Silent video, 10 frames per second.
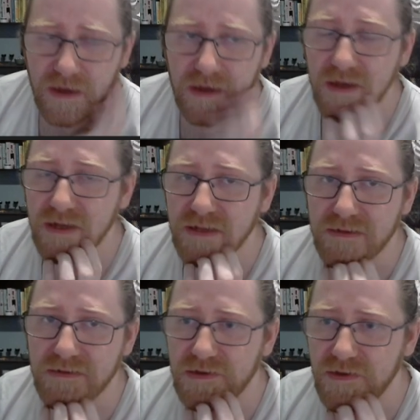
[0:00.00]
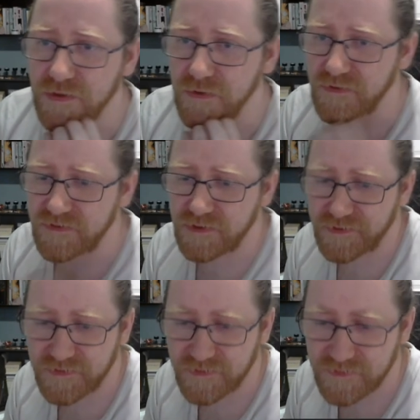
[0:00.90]
and
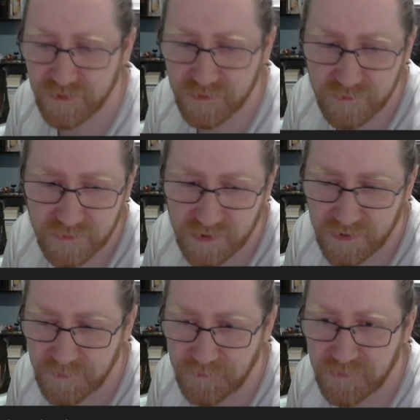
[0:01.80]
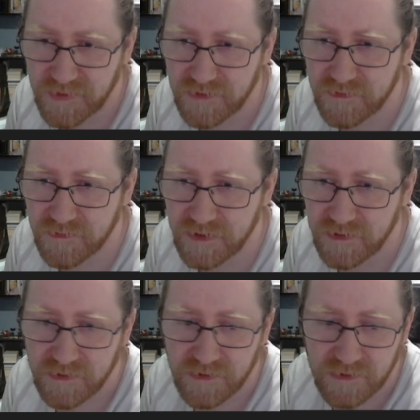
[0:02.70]
Thunderstones. So yeah,
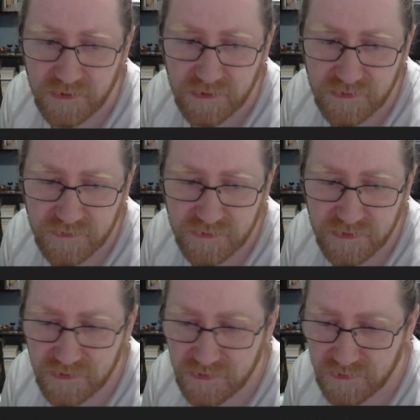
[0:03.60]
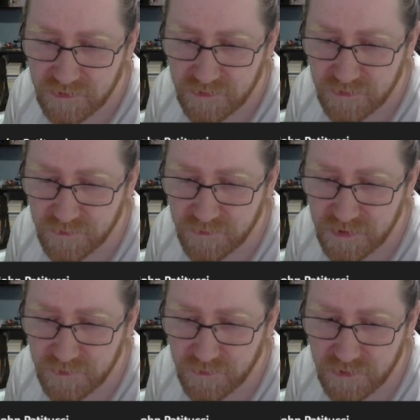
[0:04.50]
let's see,
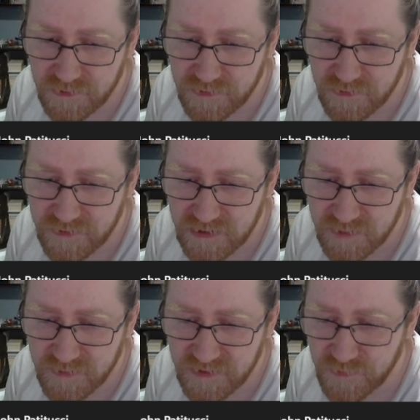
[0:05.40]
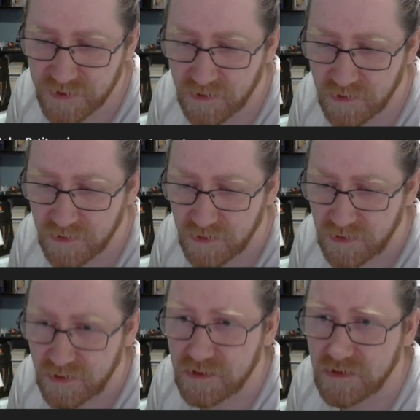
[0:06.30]
reroll just a little bit. We are
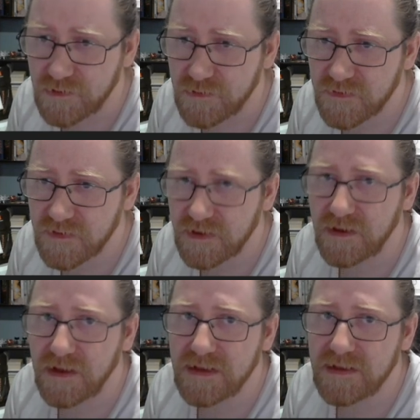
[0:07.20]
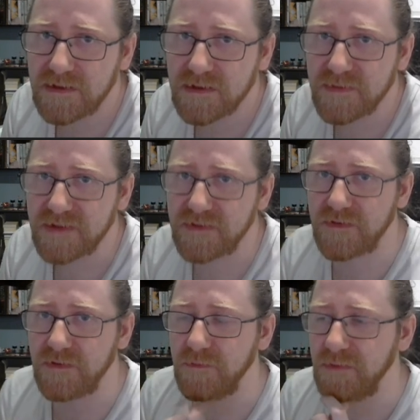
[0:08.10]
losing a little bit
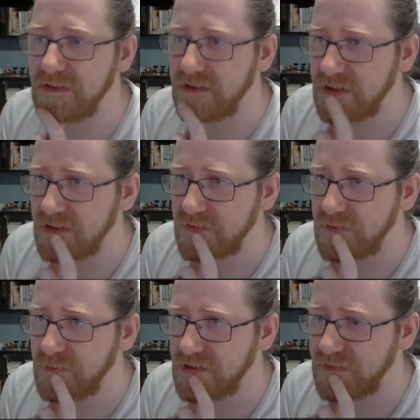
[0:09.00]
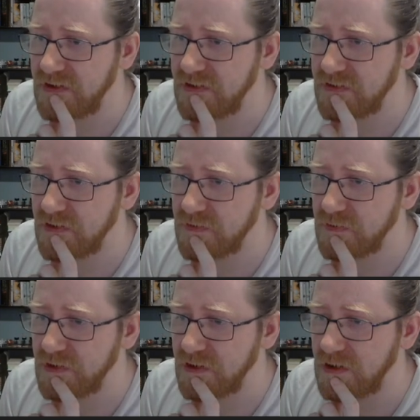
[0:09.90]
too many fights now, so
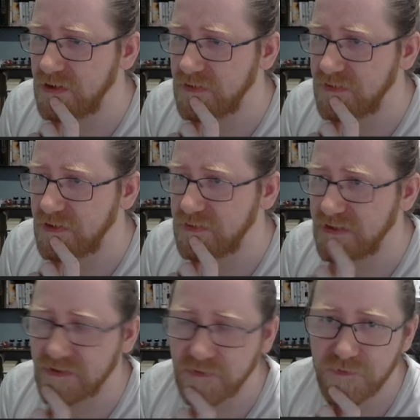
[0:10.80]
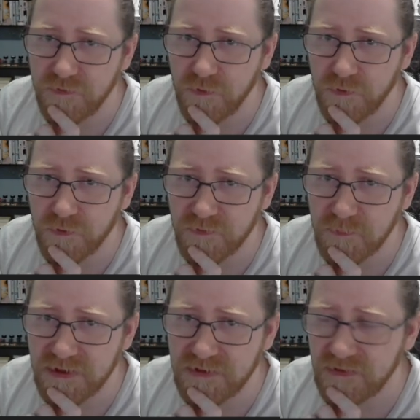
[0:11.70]
we are down at 4th
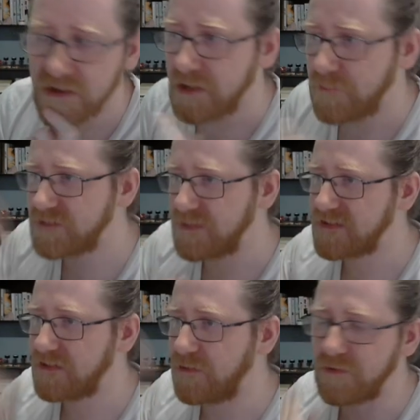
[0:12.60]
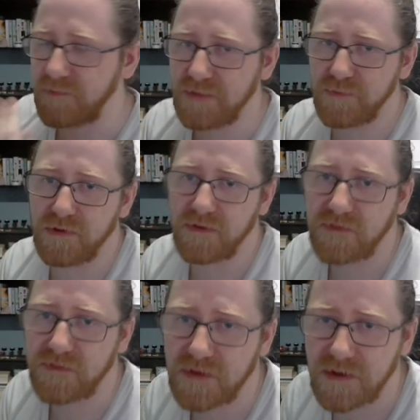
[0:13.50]
place, which means that other people's